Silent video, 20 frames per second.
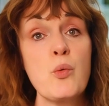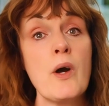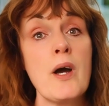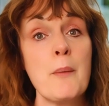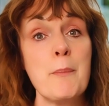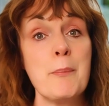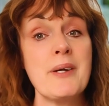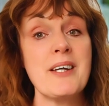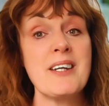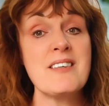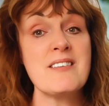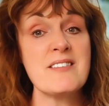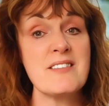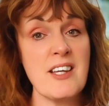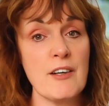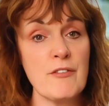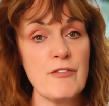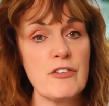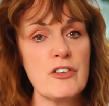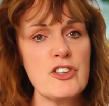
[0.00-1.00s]
where
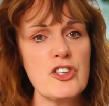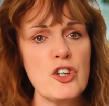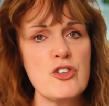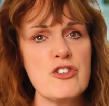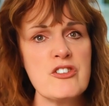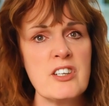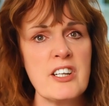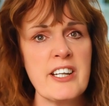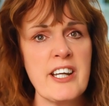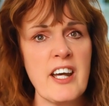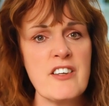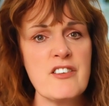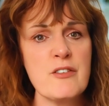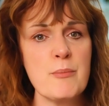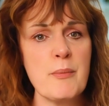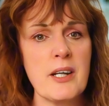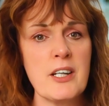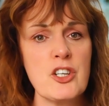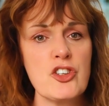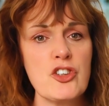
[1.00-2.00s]
B7 usually gets
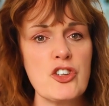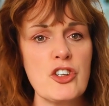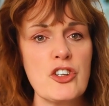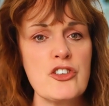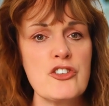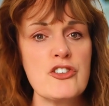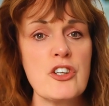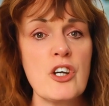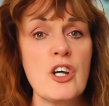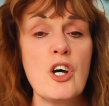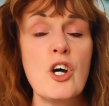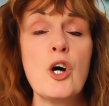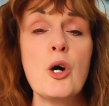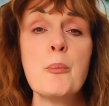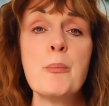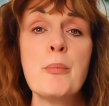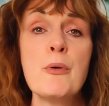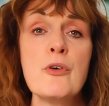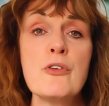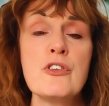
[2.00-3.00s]
mentioned.
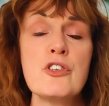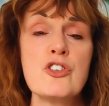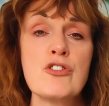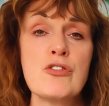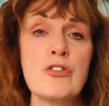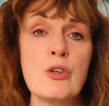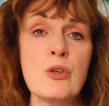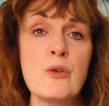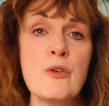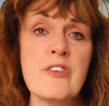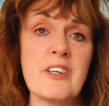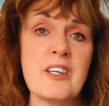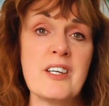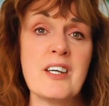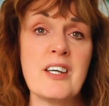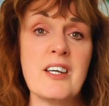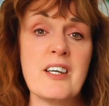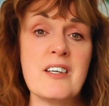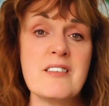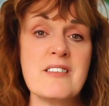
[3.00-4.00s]
But the truth
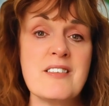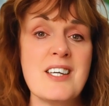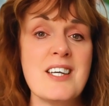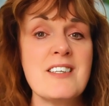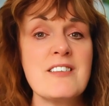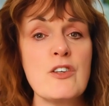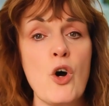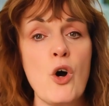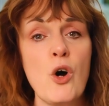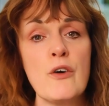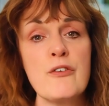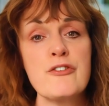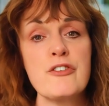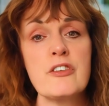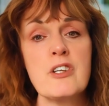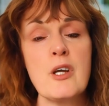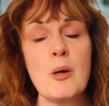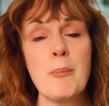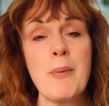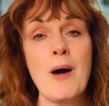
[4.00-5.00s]
is, it's
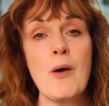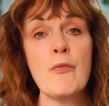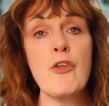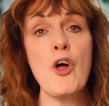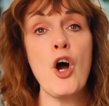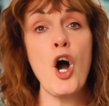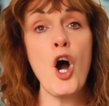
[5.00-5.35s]
often about the